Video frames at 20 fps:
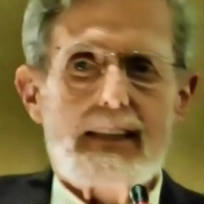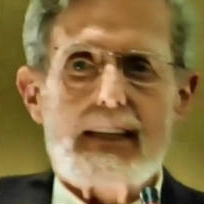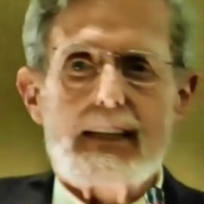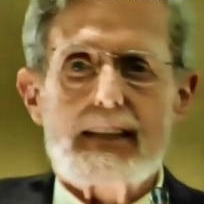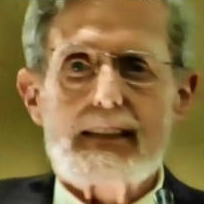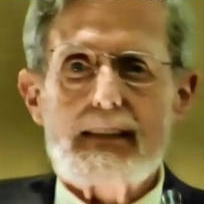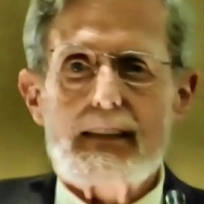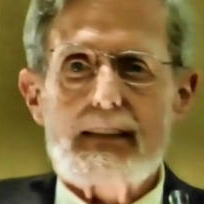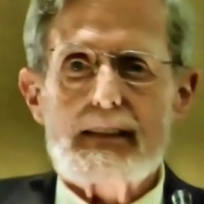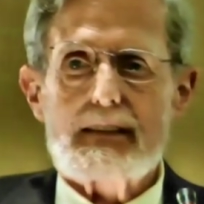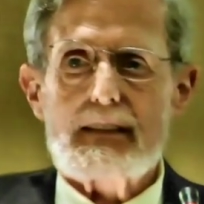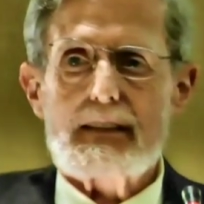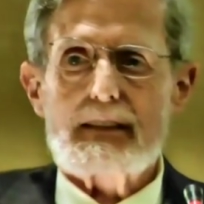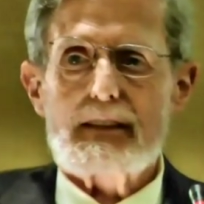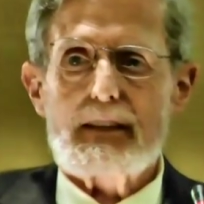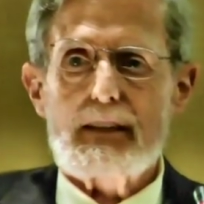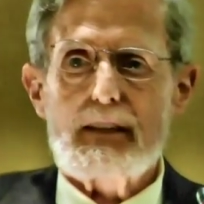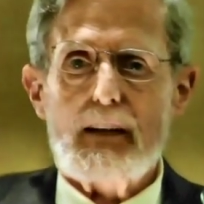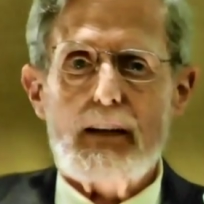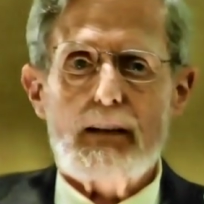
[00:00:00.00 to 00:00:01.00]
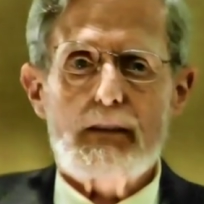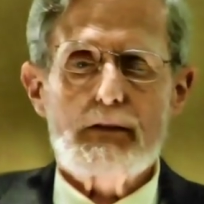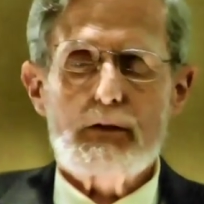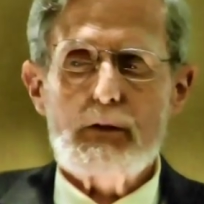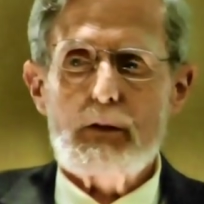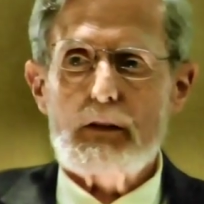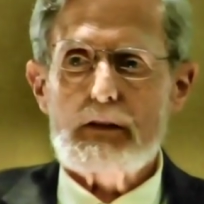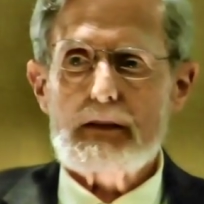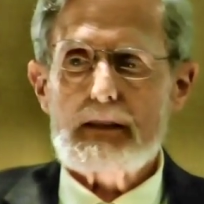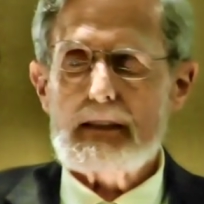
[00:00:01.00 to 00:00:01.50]
And, and on the golf
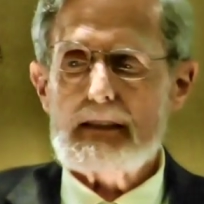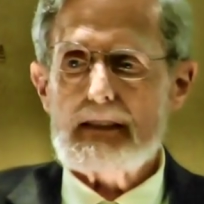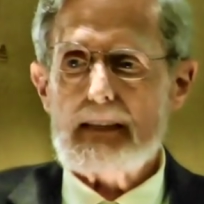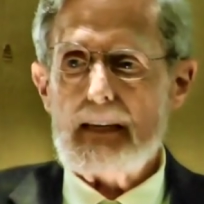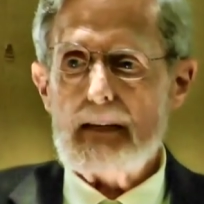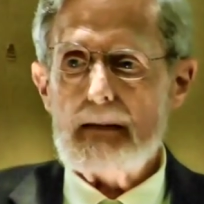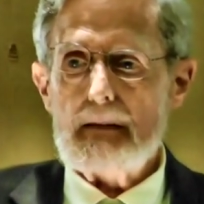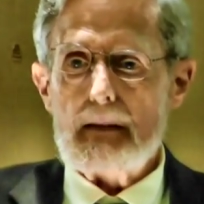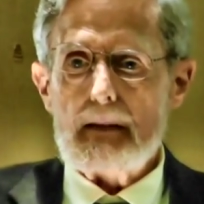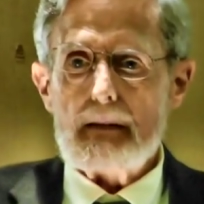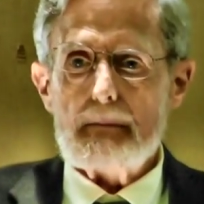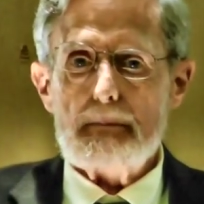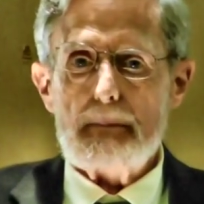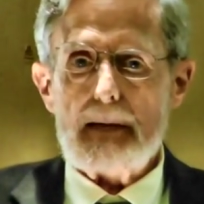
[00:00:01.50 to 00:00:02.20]
course, to say,